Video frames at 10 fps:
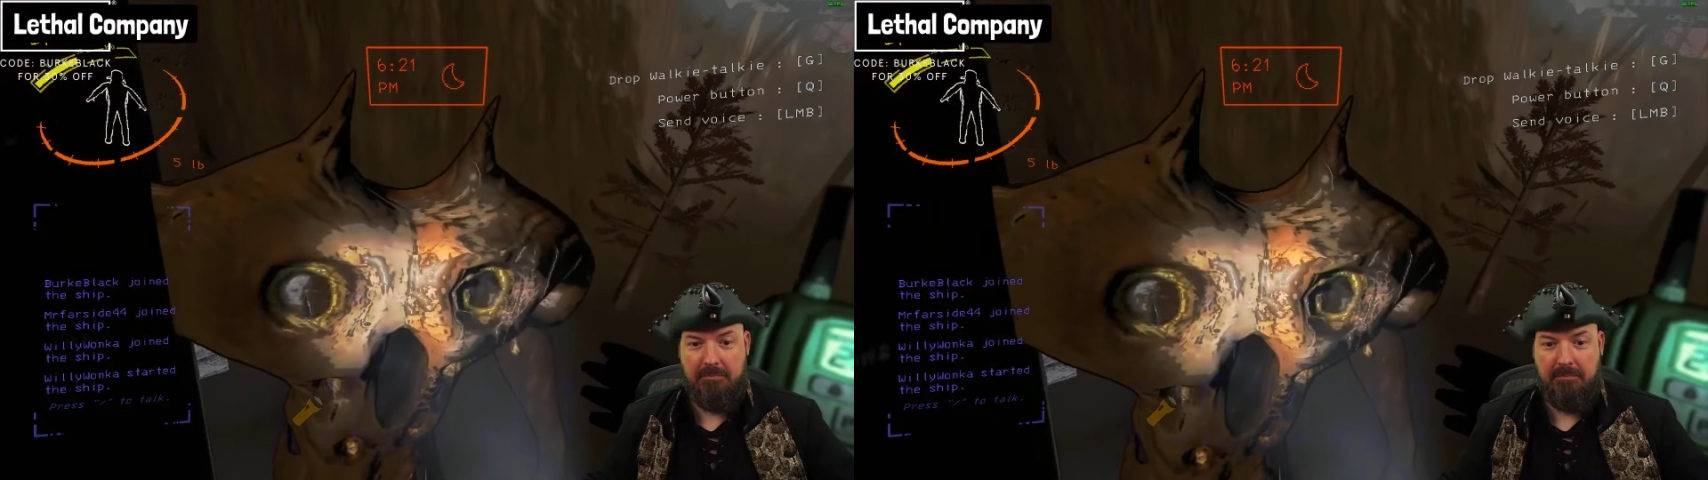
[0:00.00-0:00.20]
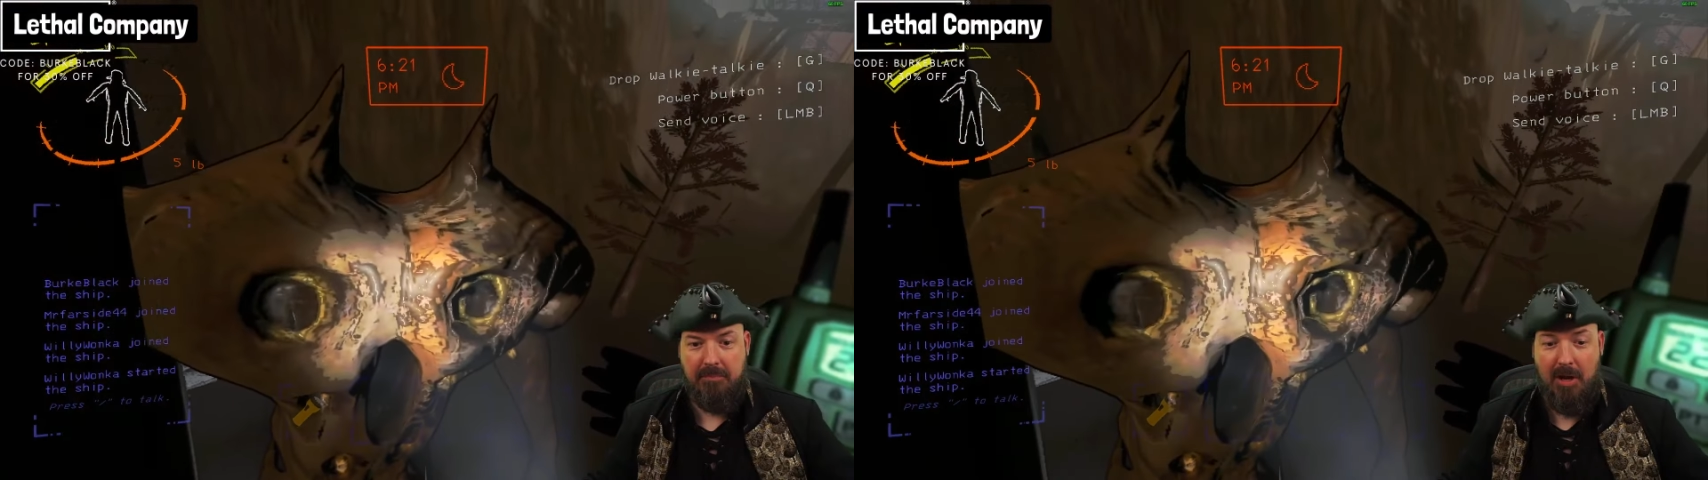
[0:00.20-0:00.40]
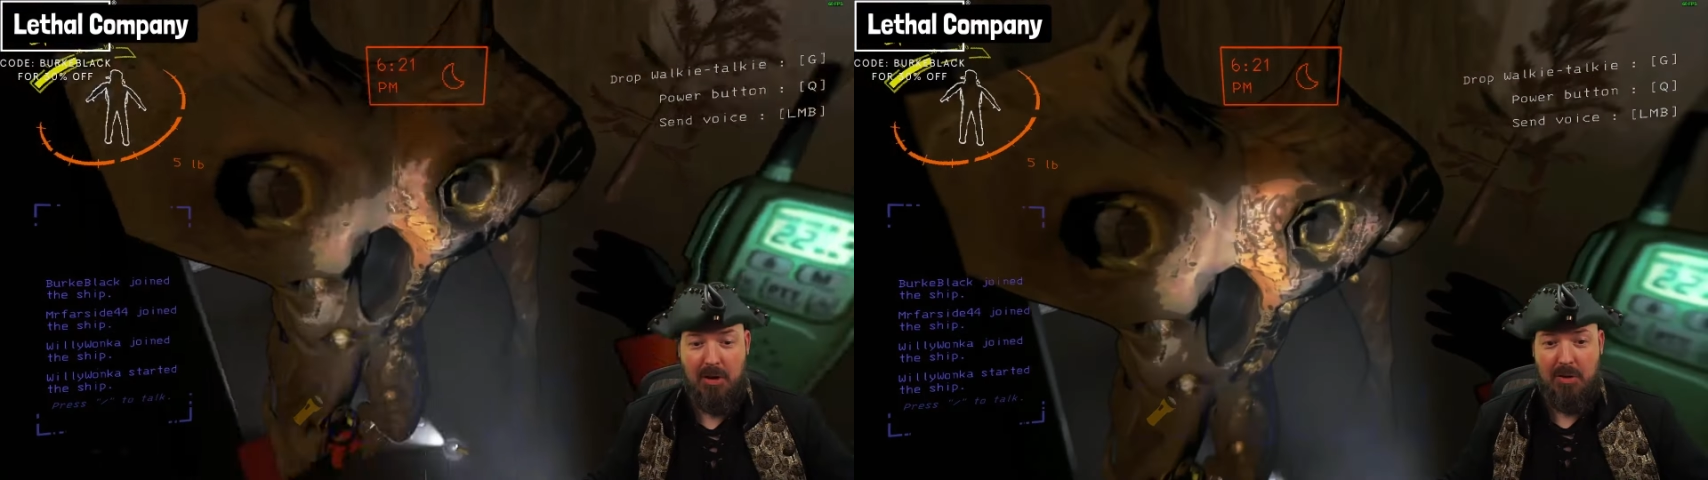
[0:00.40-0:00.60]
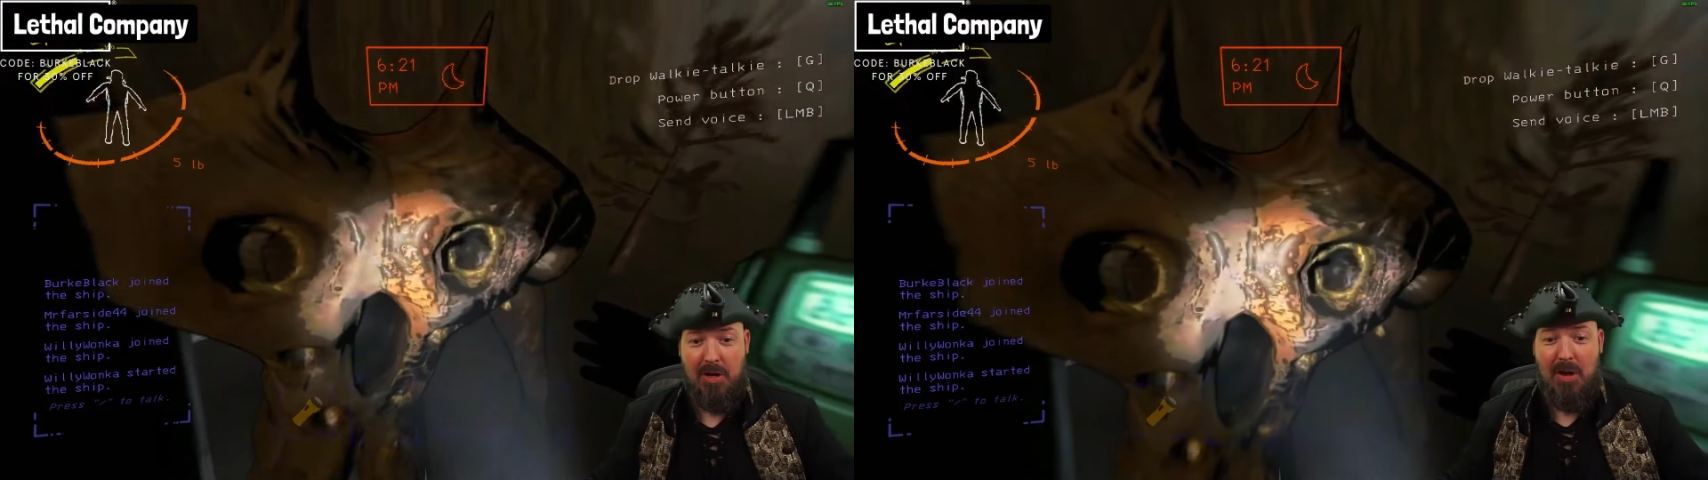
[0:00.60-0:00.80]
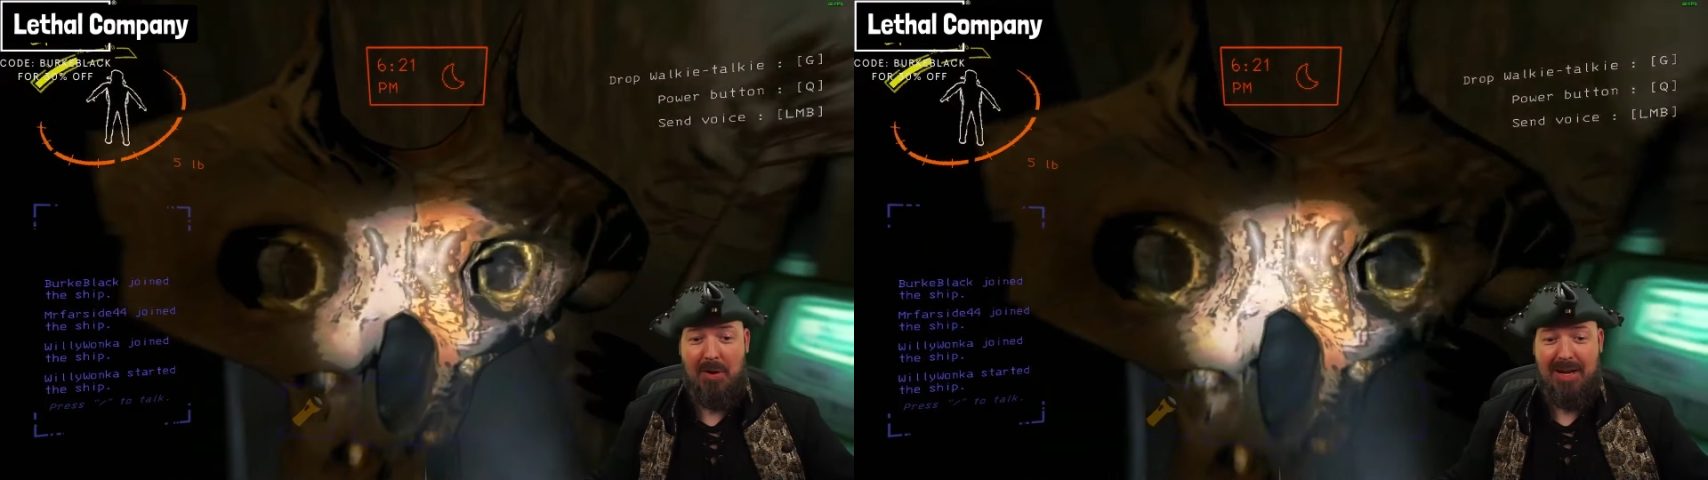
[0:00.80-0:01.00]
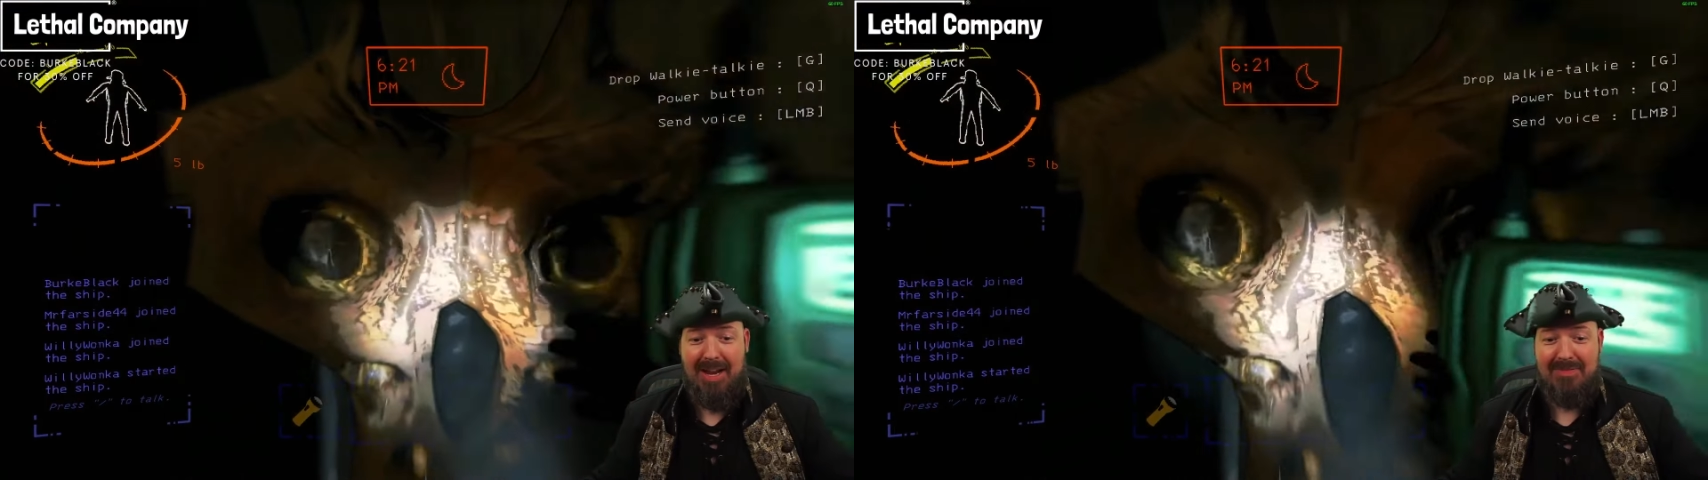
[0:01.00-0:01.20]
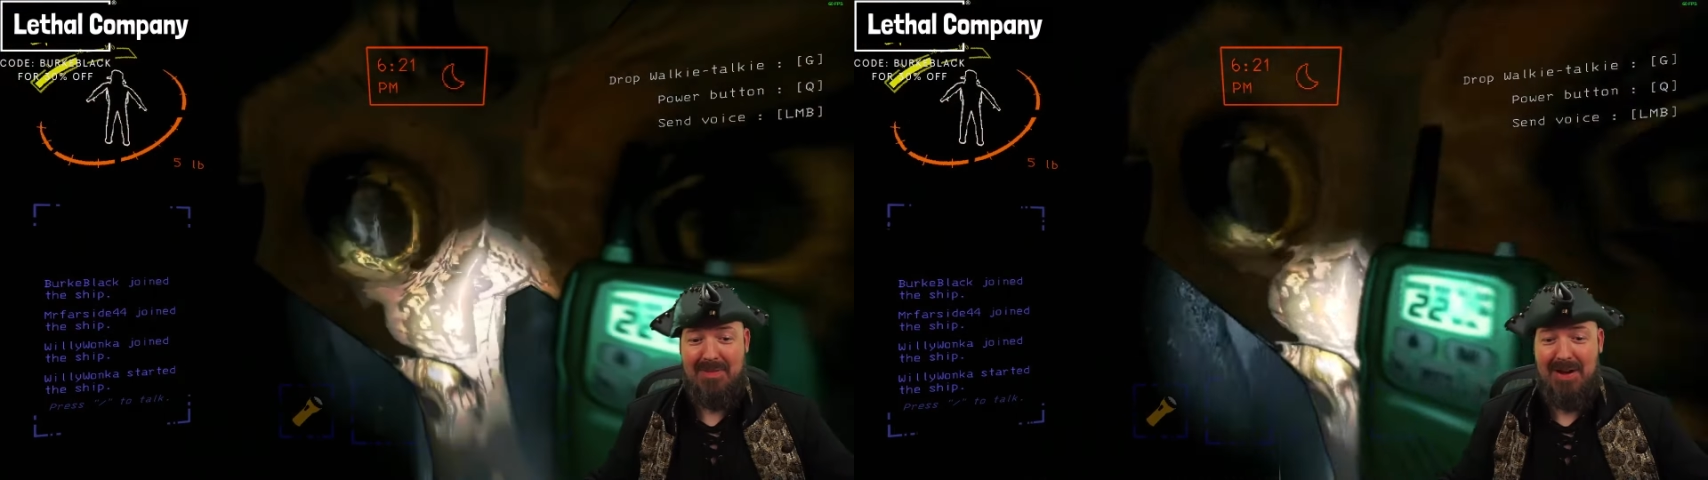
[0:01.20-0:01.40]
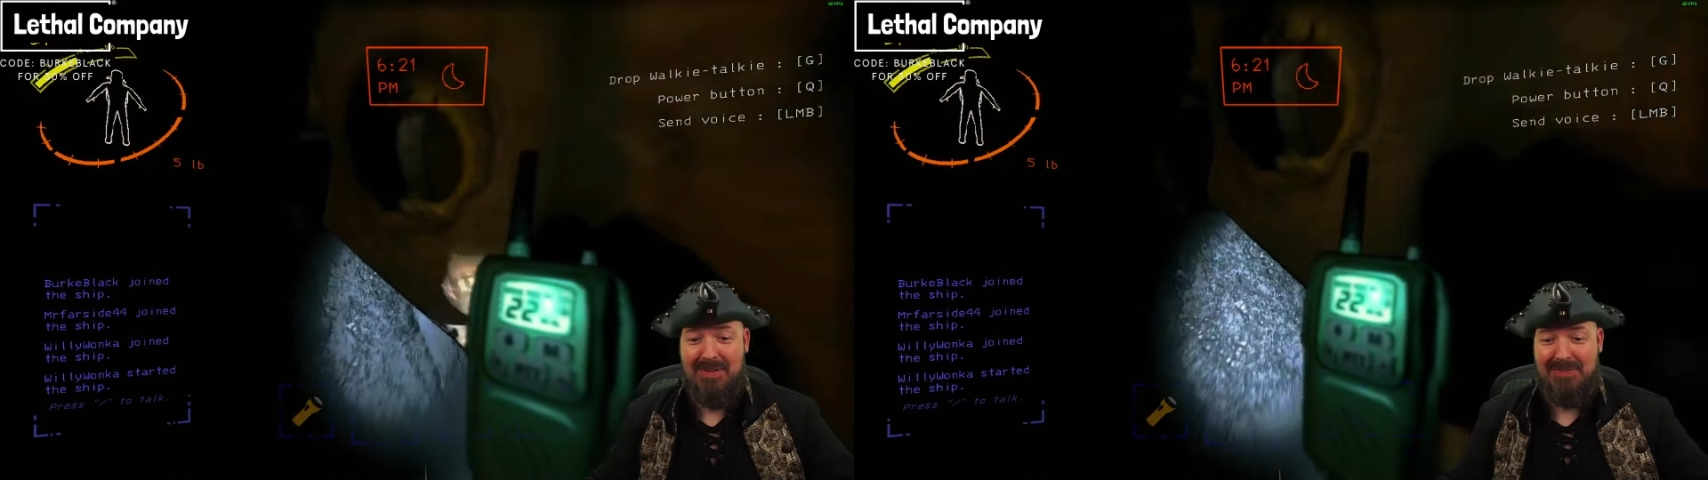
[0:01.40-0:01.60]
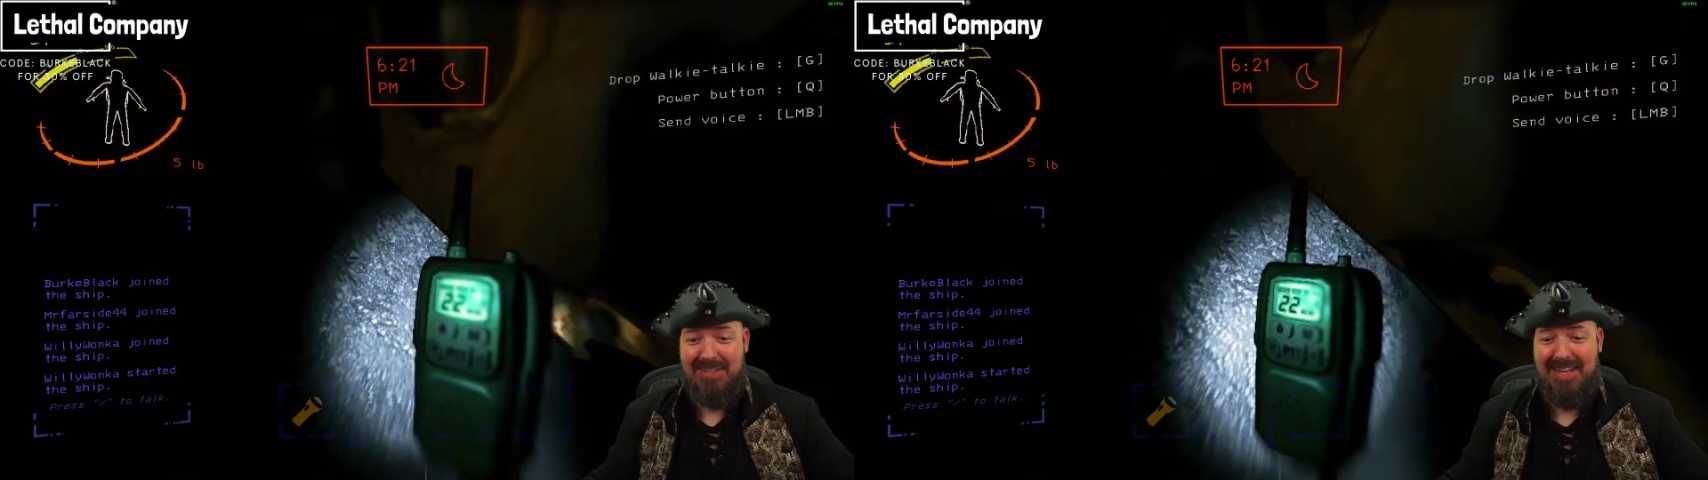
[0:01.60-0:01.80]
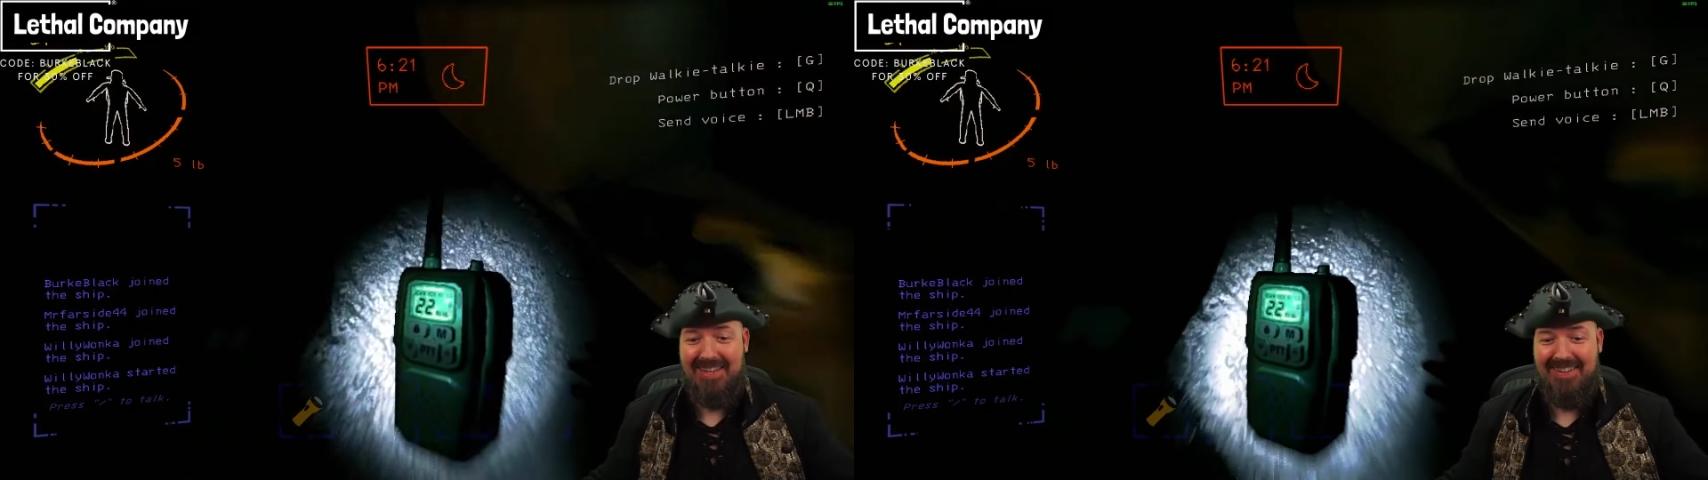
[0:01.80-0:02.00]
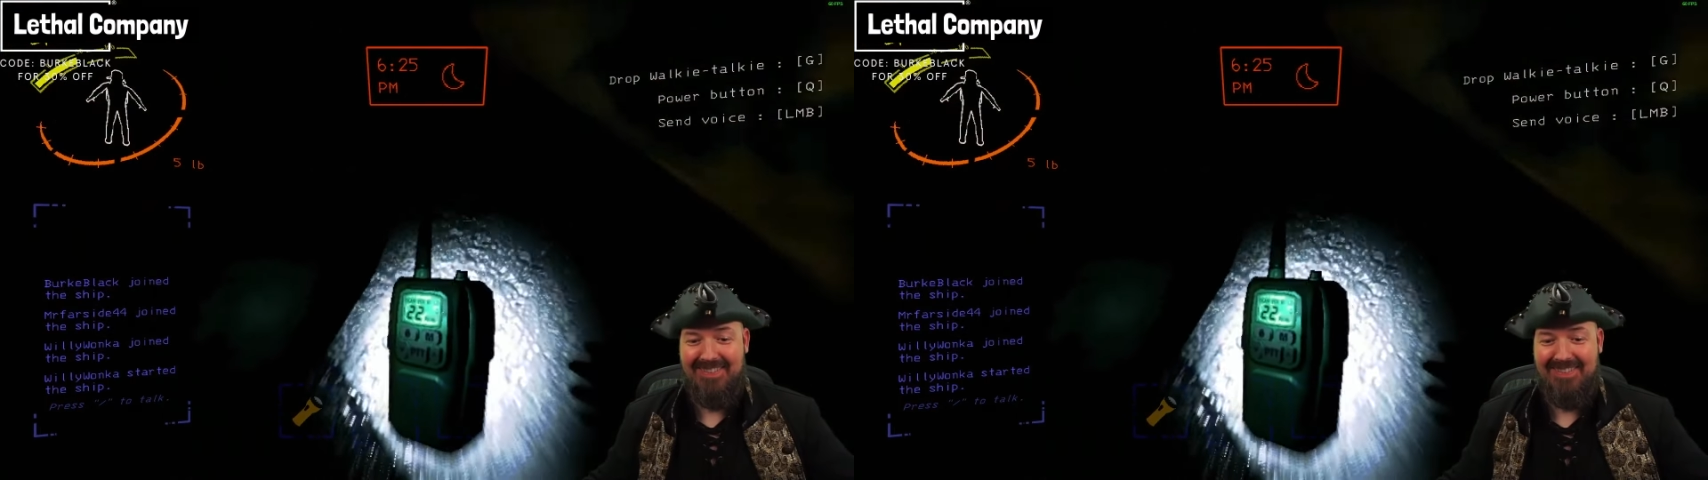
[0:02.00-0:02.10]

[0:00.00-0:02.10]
Oh, Lord have mercy.